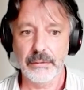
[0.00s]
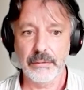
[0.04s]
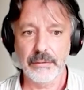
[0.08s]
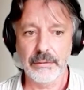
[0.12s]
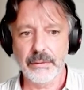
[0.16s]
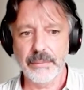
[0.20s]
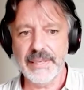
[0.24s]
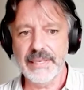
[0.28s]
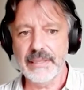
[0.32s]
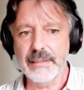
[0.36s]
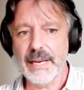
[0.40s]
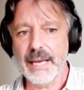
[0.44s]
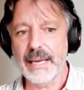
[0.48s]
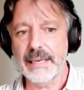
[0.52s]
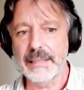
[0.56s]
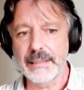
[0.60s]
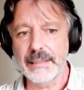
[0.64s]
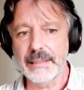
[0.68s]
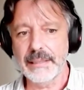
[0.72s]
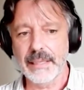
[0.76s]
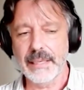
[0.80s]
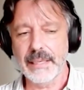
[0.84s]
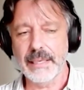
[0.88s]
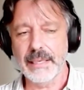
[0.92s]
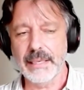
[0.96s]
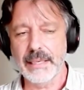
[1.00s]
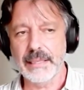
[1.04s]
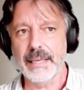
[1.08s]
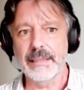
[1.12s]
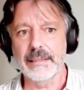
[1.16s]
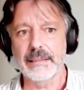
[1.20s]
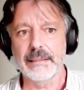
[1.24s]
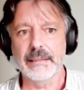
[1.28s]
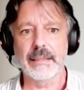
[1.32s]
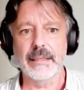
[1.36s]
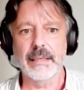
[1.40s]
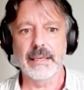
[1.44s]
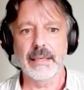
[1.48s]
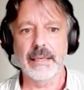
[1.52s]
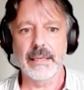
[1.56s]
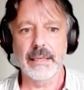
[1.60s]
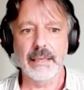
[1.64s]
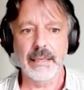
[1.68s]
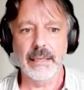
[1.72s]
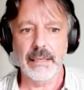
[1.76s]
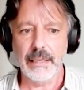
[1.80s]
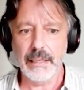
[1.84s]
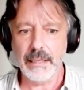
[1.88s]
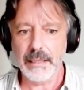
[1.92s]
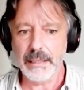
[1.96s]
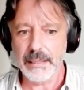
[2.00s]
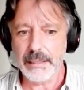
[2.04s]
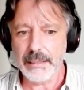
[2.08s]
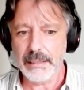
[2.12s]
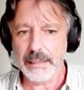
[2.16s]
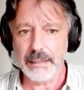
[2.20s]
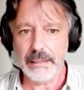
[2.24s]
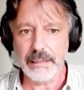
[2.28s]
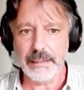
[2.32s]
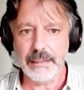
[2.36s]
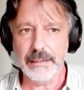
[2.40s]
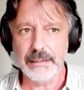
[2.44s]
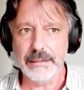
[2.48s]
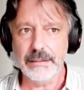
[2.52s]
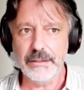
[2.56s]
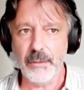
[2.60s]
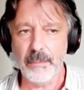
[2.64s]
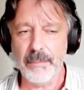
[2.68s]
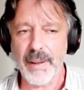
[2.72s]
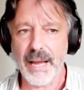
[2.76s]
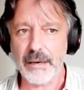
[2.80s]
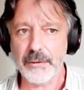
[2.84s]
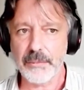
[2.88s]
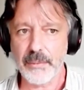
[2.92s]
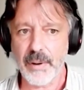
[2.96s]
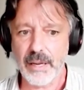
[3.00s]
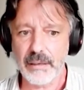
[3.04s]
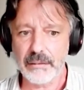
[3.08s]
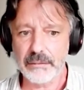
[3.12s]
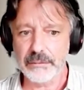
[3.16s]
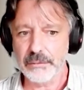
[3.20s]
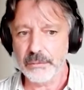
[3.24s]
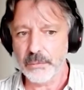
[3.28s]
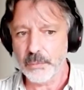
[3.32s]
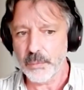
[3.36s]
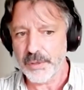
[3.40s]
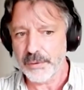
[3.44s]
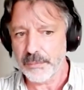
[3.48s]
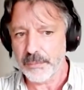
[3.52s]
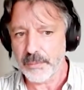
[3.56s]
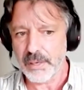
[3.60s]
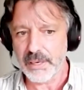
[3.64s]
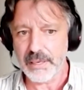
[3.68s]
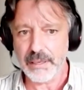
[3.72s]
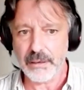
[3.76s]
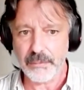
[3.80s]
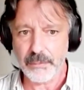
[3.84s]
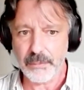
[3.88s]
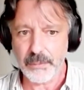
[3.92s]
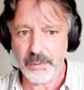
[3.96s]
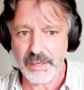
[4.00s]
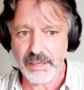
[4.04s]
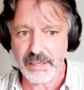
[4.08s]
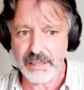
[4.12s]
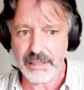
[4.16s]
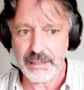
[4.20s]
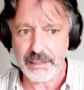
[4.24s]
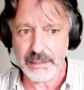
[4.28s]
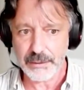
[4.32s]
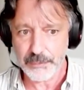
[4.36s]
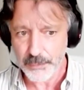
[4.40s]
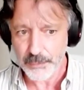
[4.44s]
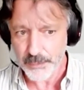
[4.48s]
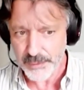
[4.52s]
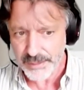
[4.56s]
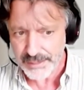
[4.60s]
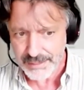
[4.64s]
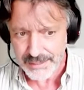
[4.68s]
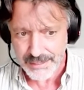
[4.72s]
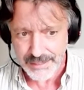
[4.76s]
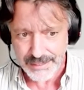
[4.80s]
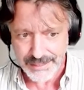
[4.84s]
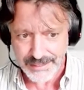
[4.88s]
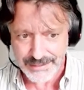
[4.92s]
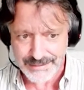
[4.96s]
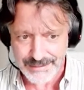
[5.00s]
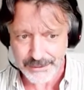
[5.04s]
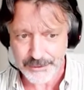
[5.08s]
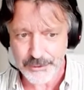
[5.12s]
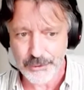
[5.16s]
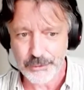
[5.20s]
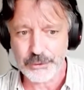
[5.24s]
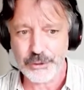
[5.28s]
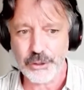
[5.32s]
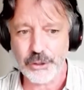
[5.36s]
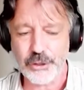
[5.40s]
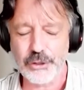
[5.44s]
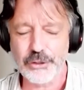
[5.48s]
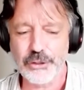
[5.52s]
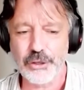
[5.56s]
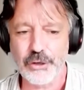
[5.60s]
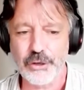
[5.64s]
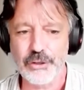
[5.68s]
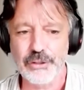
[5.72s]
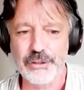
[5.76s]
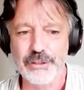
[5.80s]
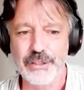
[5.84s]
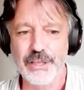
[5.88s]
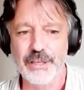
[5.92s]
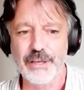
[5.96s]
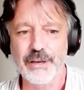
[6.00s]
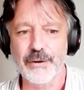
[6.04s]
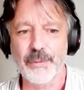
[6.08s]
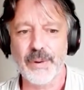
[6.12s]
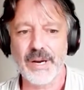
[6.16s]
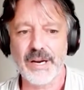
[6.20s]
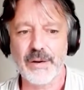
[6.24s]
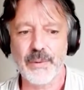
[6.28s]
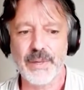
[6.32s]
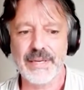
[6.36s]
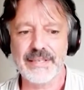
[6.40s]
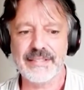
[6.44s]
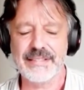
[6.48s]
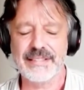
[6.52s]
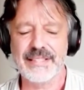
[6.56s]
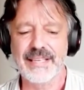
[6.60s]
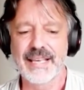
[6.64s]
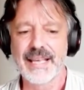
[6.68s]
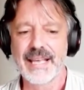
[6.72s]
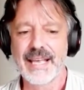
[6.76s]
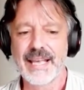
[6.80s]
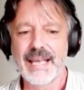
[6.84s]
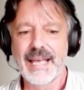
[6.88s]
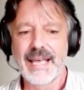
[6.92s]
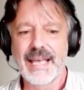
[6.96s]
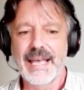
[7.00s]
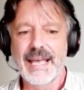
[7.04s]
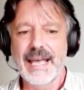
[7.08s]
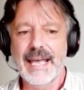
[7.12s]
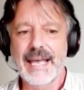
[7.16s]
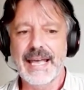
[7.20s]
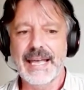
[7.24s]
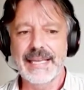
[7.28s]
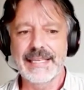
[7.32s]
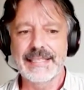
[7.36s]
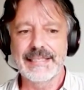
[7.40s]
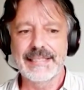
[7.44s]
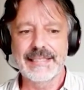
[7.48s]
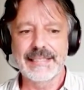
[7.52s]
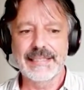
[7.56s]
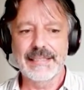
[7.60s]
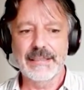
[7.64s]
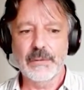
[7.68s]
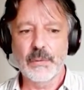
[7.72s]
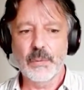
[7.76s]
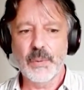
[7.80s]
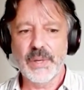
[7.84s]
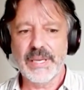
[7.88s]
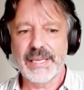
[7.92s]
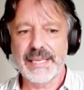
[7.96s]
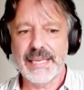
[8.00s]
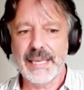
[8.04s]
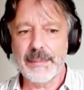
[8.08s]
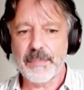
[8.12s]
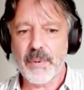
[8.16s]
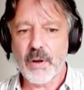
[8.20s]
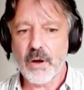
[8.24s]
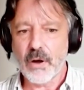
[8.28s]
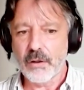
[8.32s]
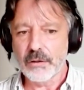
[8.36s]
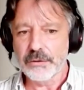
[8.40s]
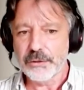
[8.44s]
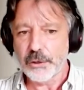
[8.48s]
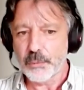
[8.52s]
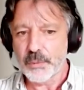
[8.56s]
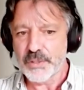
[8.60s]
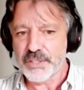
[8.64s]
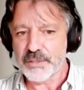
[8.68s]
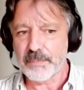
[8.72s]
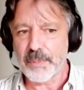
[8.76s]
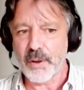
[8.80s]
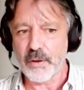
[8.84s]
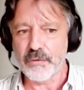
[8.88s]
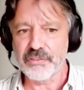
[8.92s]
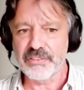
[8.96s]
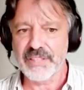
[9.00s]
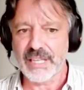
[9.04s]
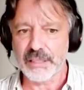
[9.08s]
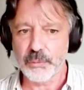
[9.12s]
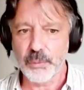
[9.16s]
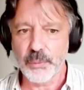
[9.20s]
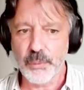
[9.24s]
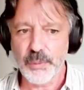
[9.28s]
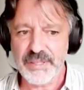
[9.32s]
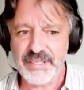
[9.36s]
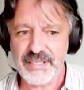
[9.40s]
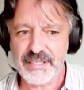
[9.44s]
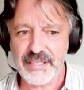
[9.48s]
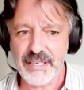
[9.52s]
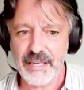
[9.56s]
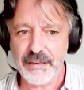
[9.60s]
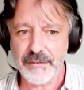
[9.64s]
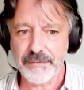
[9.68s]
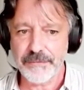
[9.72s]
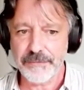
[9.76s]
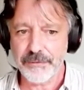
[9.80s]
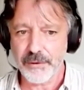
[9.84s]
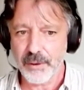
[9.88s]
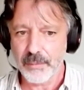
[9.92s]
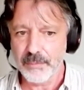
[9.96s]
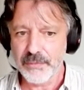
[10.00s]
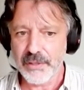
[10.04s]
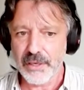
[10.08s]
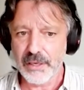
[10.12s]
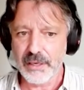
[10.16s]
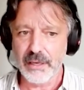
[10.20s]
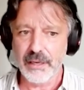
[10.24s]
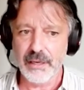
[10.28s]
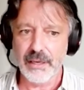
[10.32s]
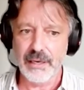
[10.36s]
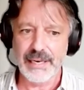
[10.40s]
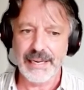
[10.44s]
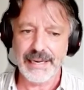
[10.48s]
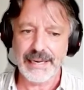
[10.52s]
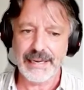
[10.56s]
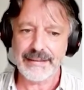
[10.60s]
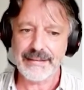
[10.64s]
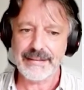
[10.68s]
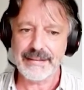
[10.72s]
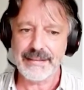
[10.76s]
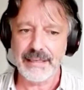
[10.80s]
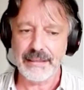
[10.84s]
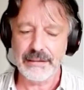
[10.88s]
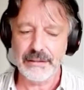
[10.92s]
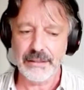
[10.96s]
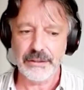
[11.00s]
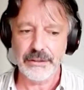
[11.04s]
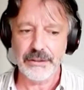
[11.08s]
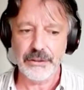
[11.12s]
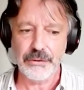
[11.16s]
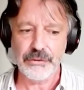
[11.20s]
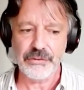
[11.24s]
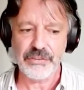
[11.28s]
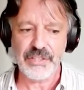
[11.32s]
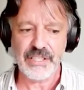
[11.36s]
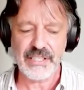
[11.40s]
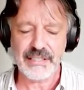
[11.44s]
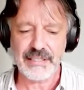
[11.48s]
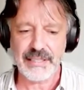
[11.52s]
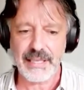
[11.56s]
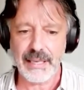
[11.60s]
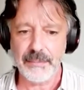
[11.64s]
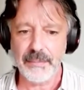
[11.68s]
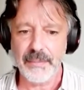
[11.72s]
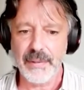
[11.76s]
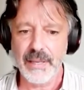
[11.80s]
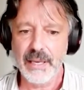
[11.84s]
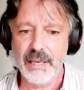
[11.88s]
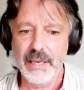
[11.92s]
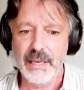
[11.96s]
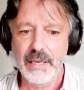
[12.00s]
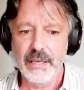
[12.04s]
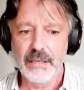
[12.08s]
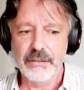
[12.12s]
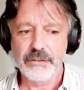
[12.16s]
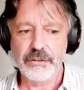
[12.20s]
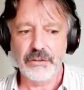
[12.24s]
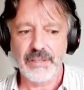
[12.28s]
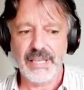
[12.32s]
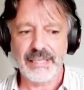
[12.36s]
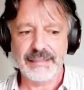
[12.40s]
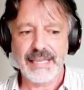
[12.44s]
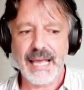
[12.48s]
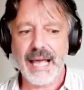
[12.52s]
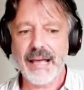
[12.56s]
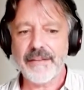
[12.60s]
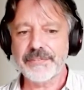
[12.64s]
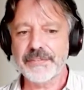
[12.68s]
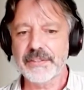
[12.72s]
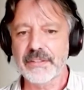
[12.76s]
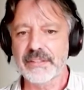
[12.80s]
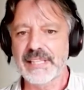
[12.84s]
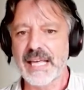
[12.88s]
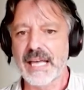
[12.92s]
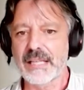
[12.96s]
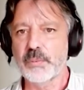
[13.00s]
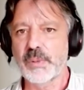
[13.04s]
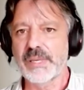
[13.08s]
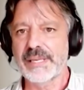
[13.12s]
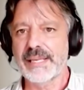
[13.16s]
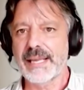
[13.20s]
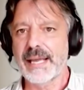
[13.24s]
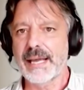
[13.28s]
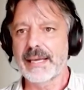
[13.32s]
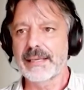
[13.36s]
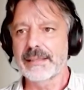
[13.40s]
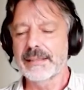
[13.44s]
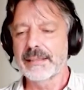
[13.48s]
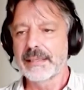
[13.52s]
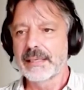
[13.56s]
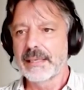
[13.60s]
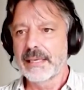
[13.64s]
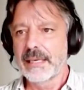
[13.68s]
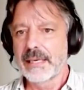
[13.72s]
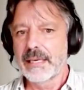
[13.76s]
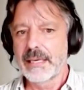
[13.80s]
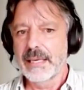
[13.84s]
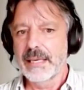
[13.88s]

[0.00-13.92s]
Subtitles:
green line, and then in the background we re-execute the request, and we keep all the response that we receive from the legacy and the new system, so that after that we can